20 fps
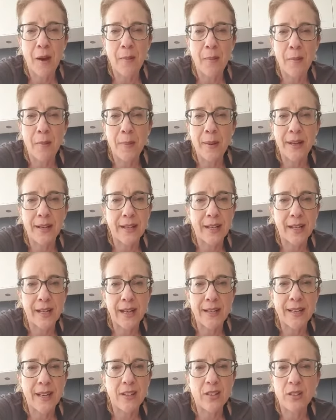picnic.
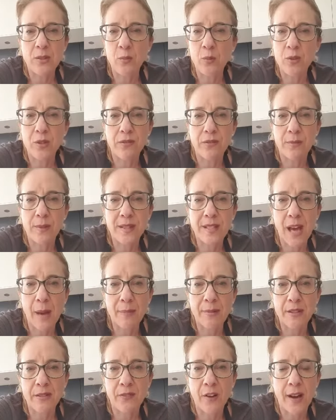And yeah, just water from the
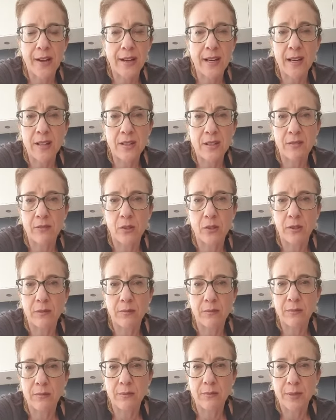tap is fine unless you've
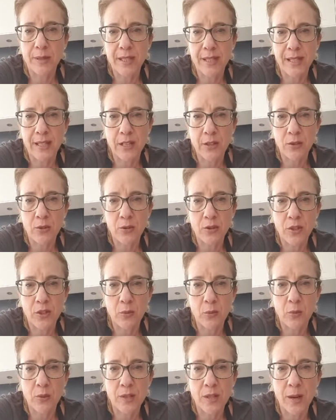got particularly dodgy
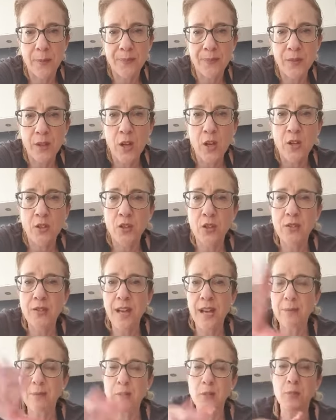water. 2
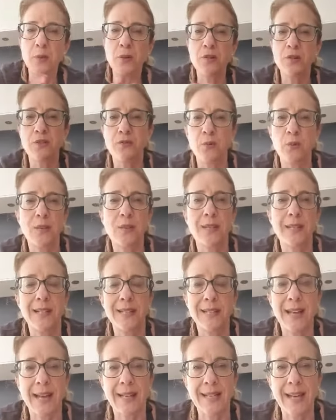tablespoons of water,
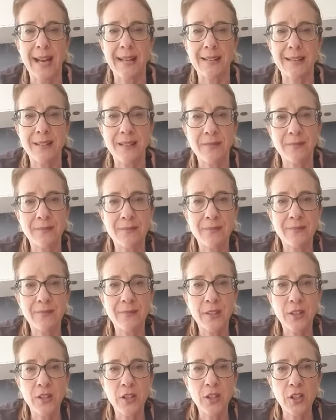Lizette. Yes.
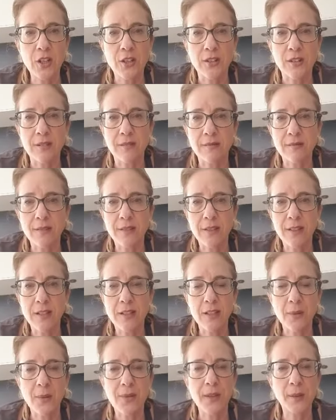Good.
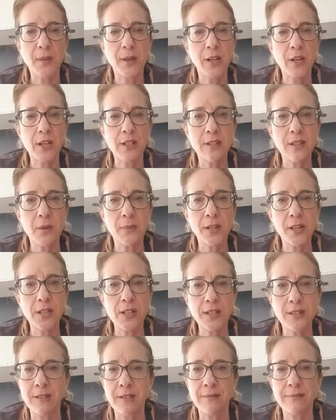So I think we're good. Are we
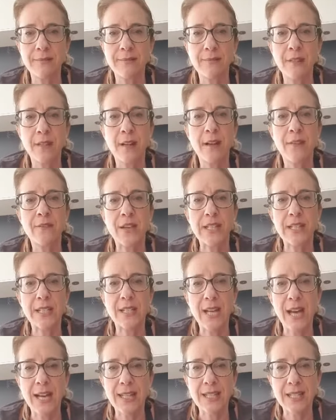good?
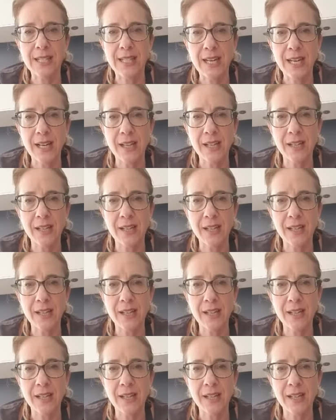Fantastic.